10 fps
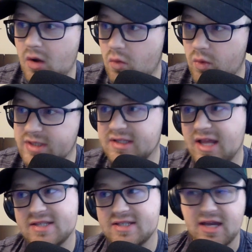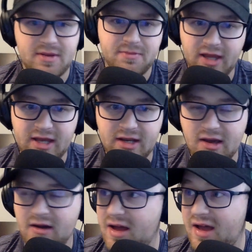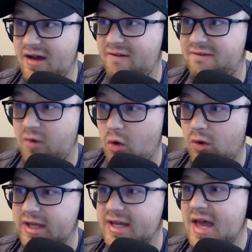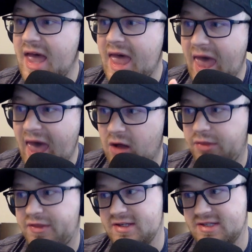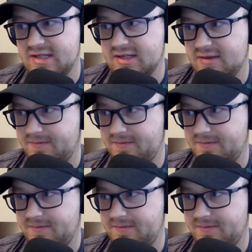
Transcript: When's the last time he played a fully healthy season?